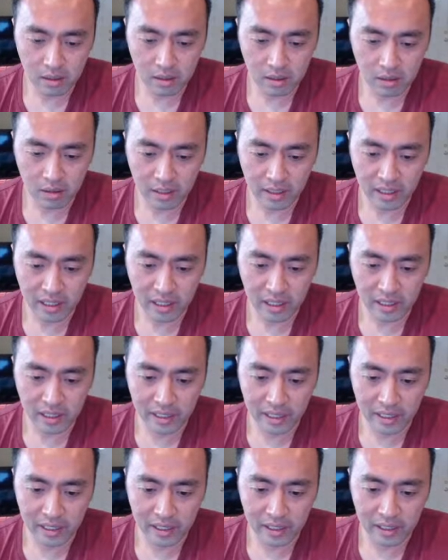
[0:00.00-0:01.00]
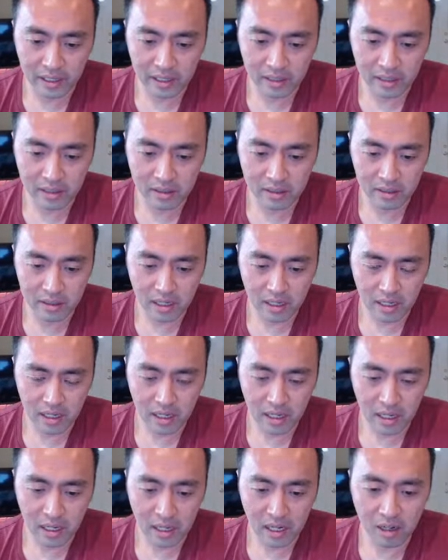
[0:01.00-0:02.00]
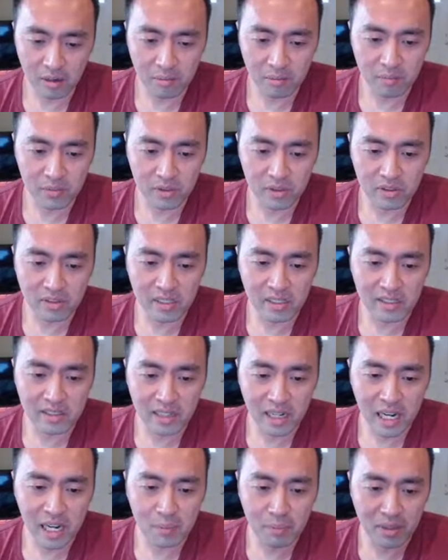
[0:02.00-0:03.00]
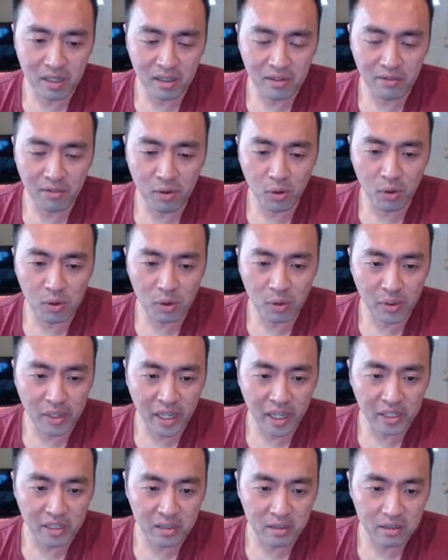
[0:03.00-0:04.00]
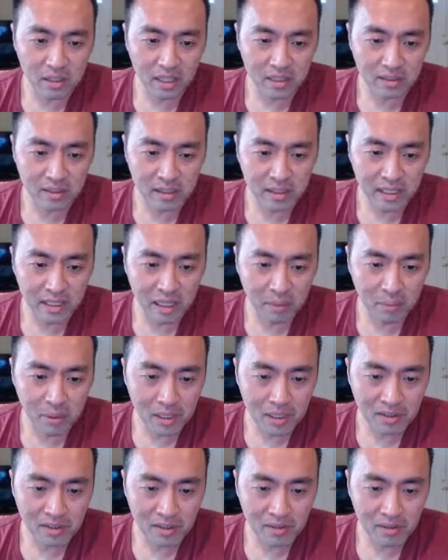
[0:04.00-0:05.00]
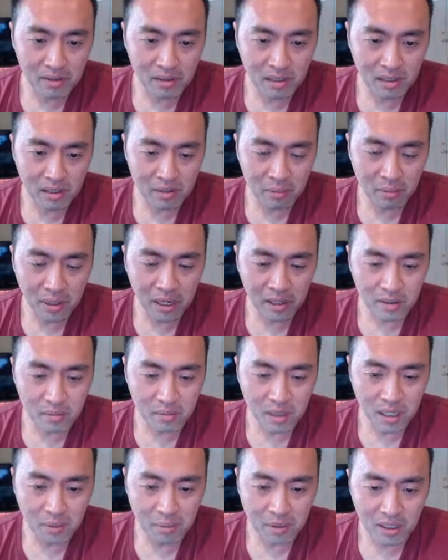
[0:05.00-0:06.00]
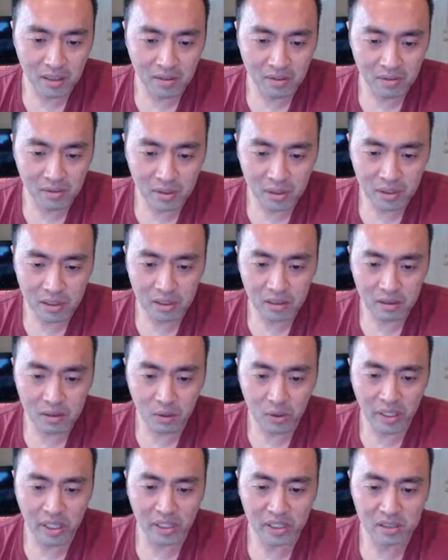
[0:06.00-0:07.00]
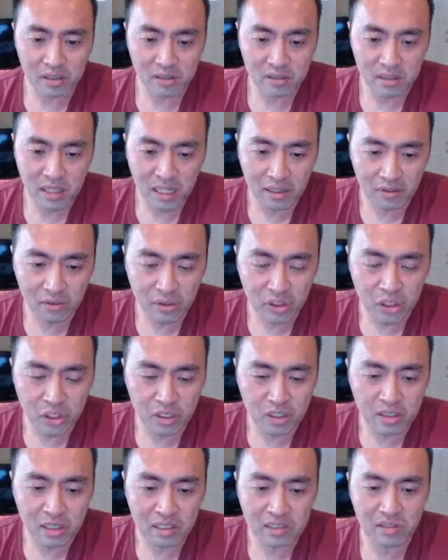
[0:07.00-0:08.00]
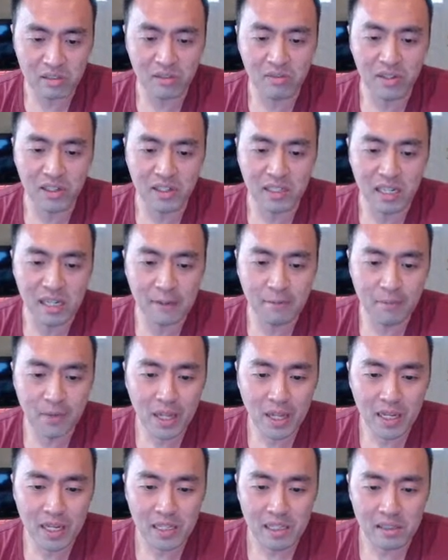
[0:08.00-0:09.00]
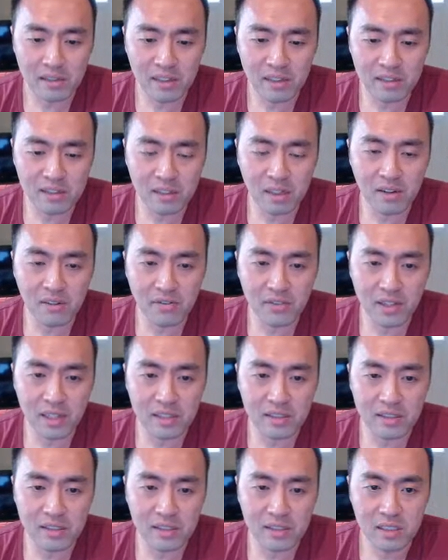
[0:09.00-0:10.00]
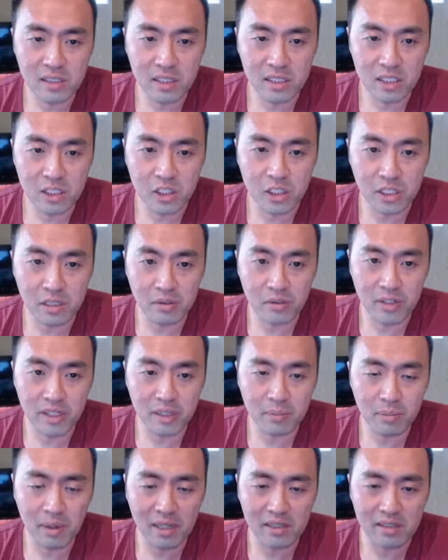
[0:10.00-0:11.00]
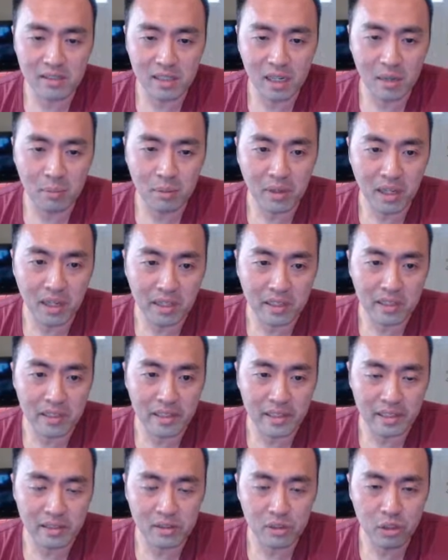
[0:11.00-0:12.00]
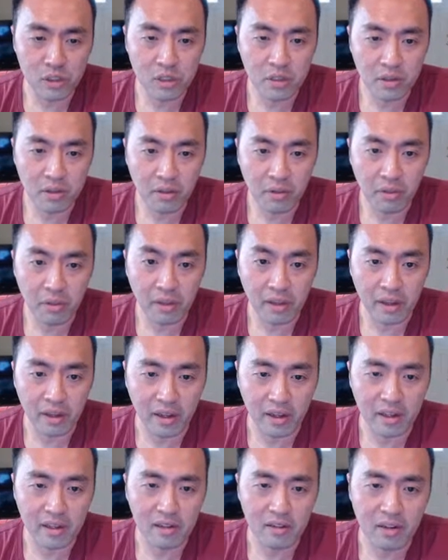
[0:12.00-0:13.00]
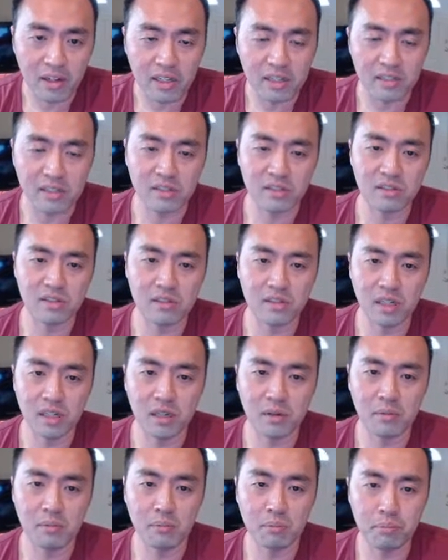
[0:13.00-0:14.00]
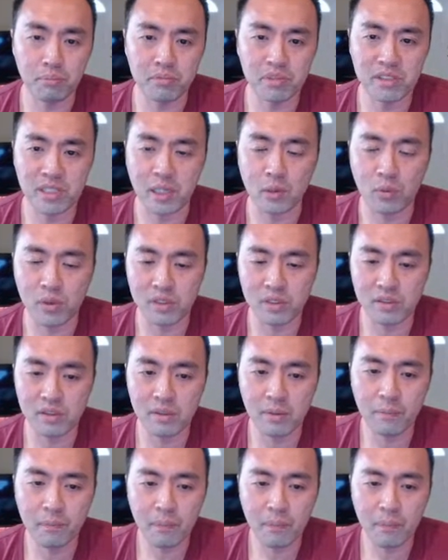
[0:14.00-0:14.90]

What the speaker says: Oh, I can't highlight it. You see this IP info location .city IP on the bottom, IP location .region and stuff like that. This stuff gets generated by this IP analytics thing, right? This sequence.